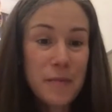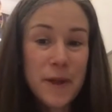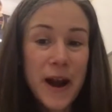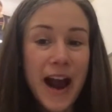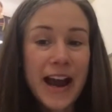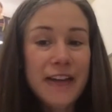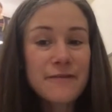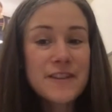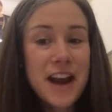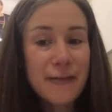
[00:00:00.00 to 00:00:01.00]
but I
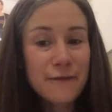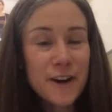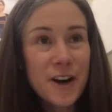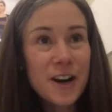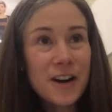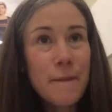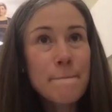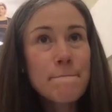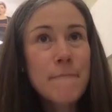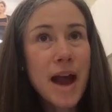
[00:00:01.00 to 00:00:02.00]
have never,
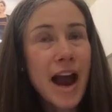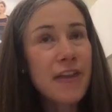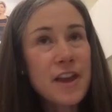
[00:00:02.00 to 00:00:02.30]
I